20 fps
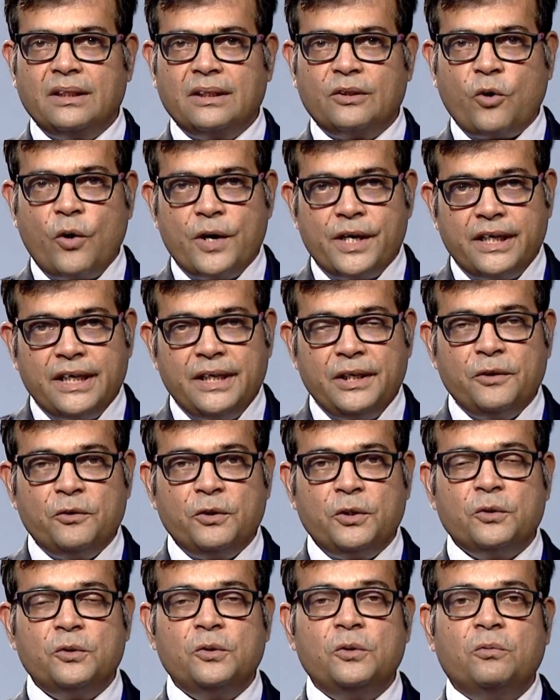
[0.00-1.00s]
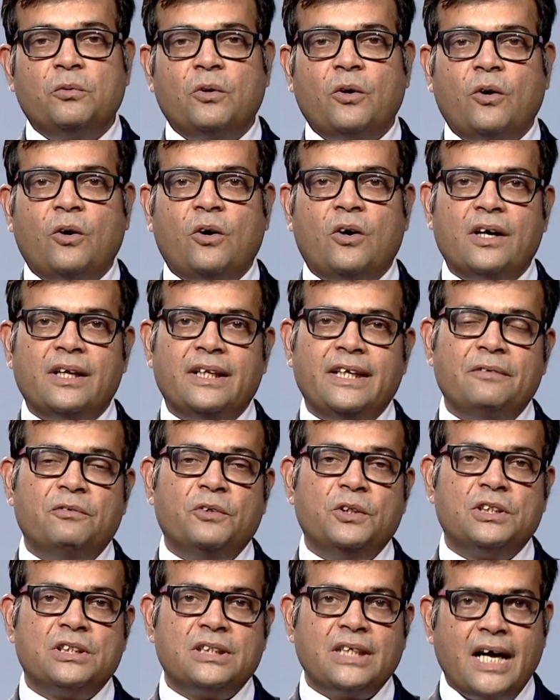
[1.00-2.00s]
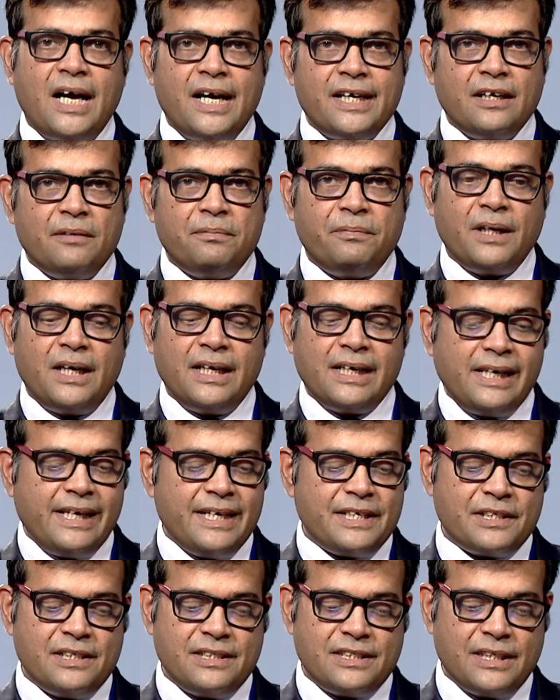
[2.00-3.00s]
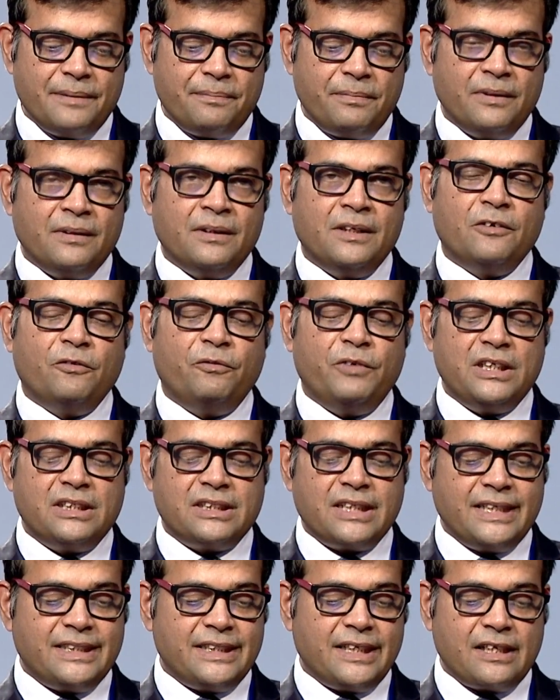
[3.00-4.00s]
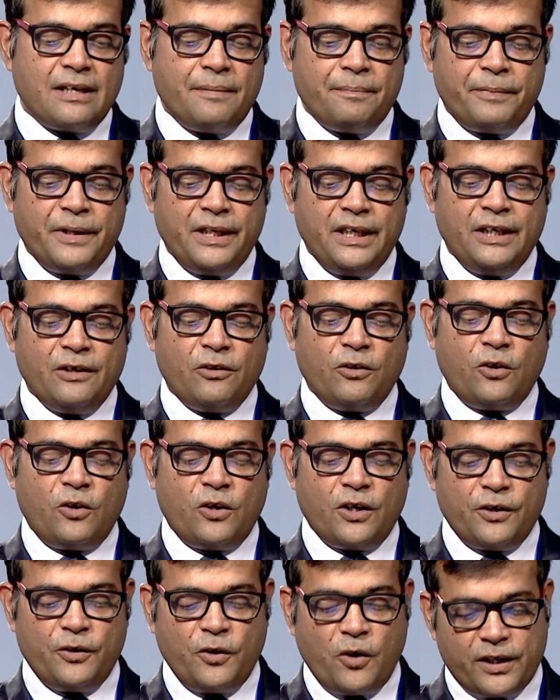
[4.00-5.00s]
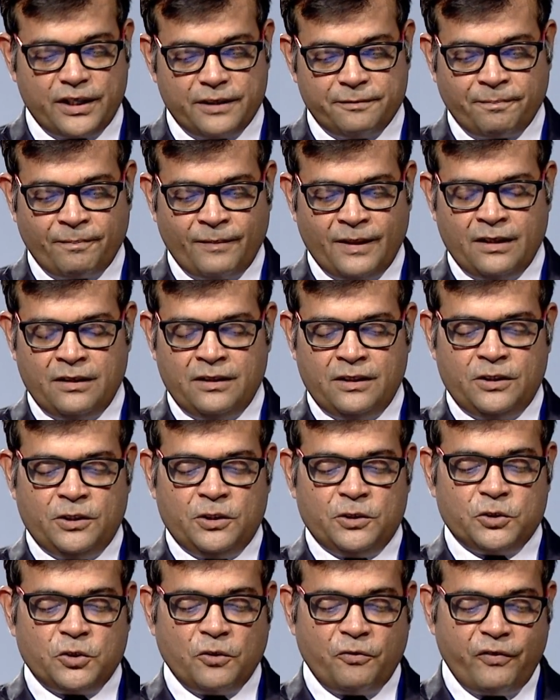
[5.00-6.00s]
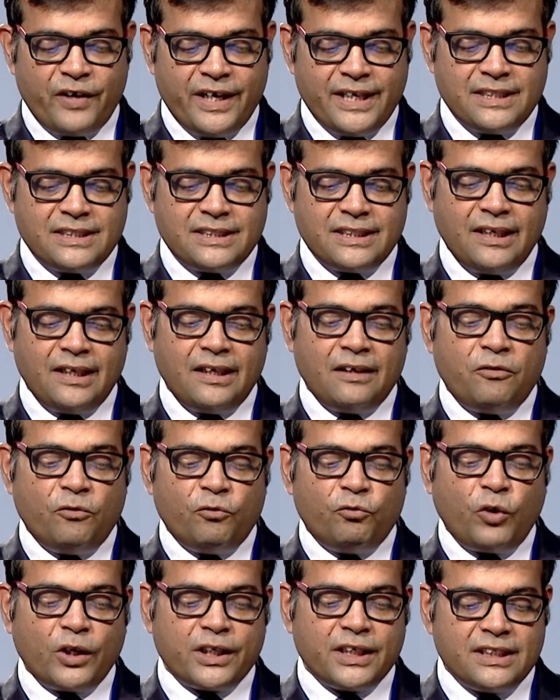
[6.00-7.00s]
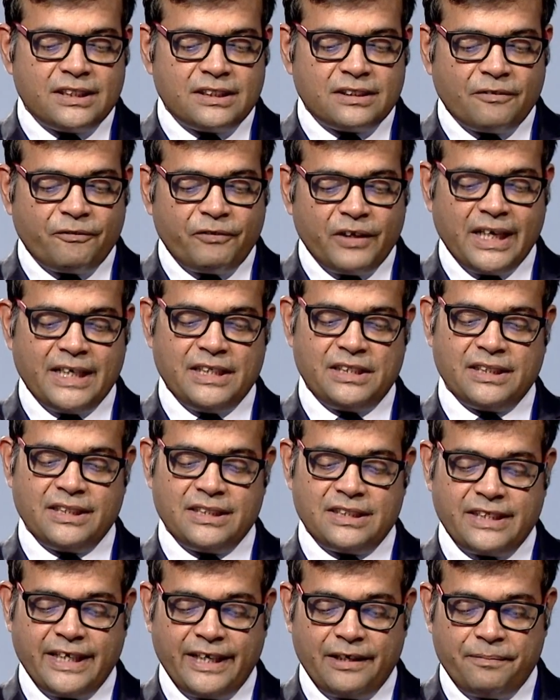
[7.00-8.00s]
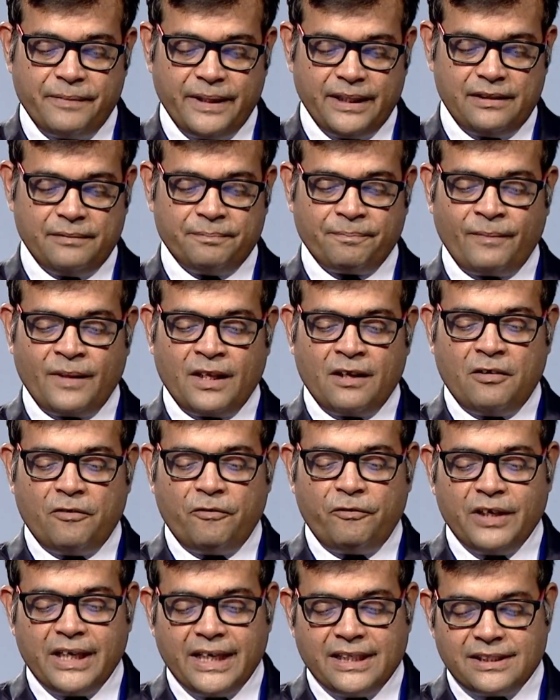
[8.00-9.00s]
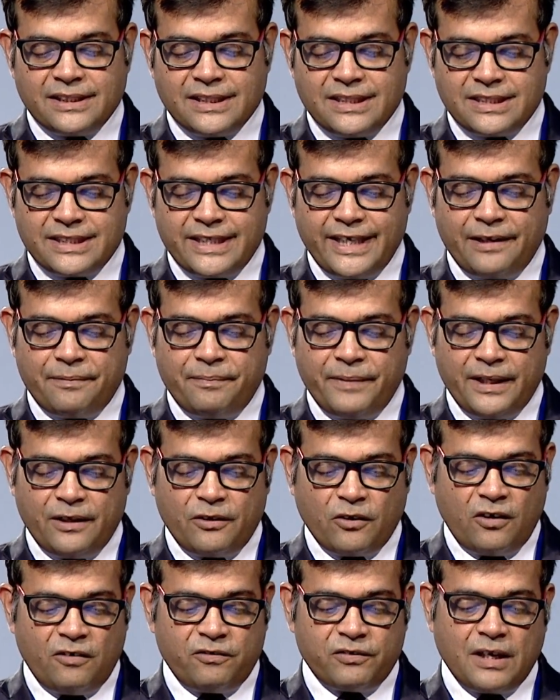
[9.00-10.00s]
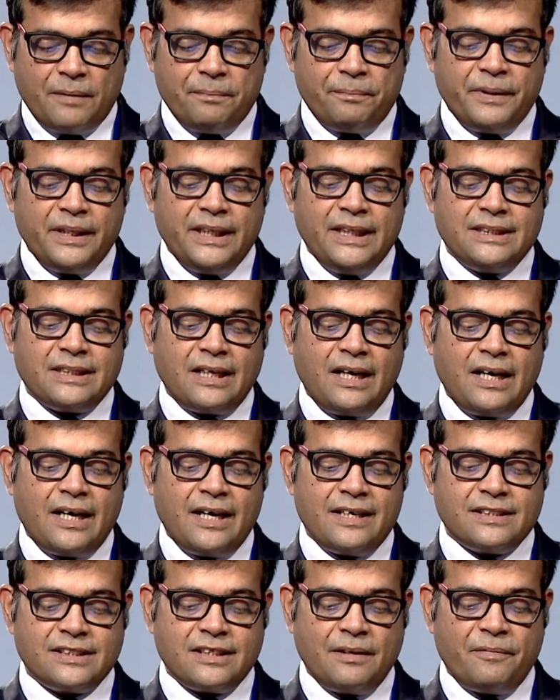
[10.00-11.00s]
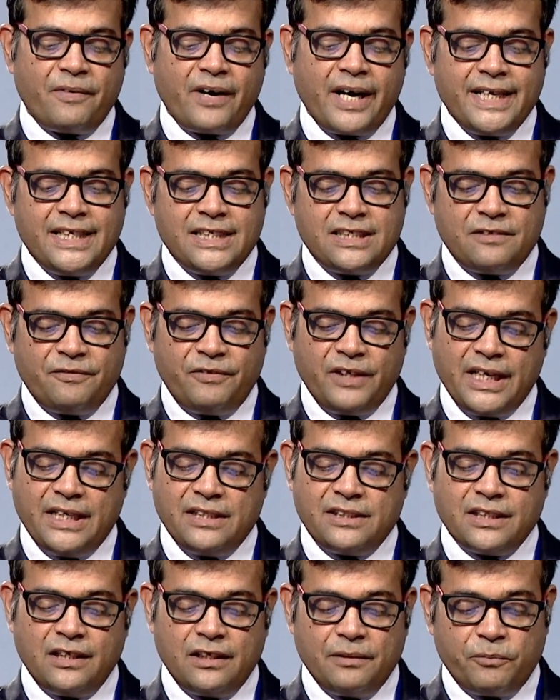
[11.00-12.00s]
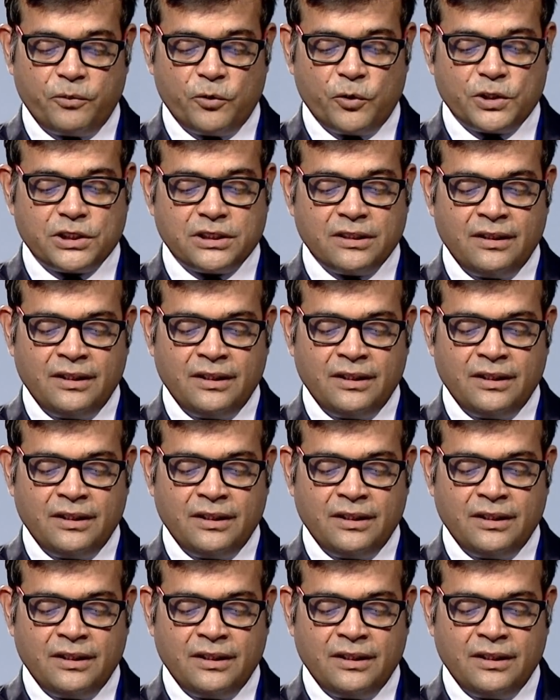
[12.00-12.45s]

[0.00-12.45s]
continue to, or they would start up a relationship with such a company or not. So friends, what is financial statement? Financial statement of companies are summarized financial reports